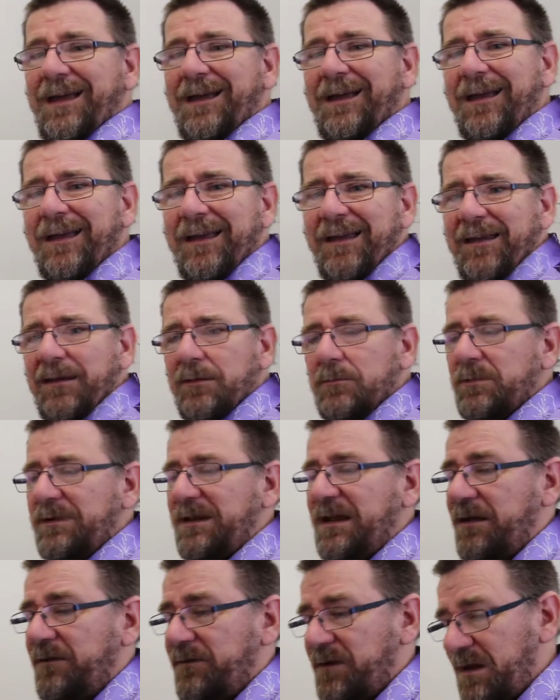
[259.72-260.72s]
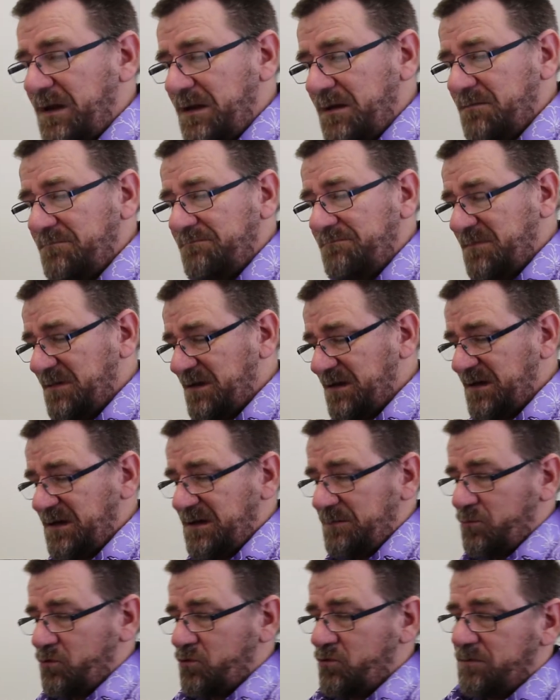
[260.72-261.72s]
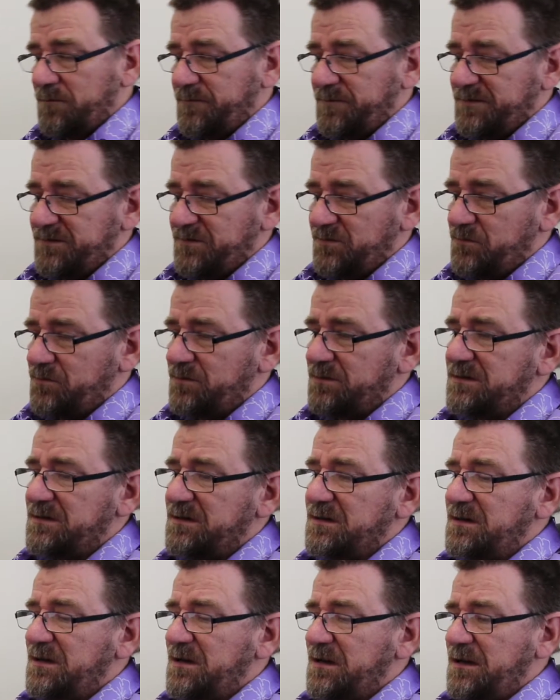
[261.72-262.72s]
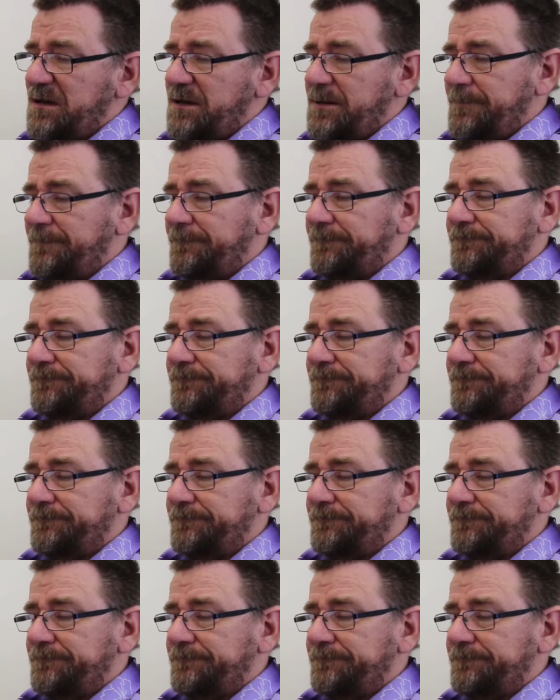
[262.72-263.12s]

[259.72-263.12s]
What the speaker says: and we have a keyboard of sorts in there.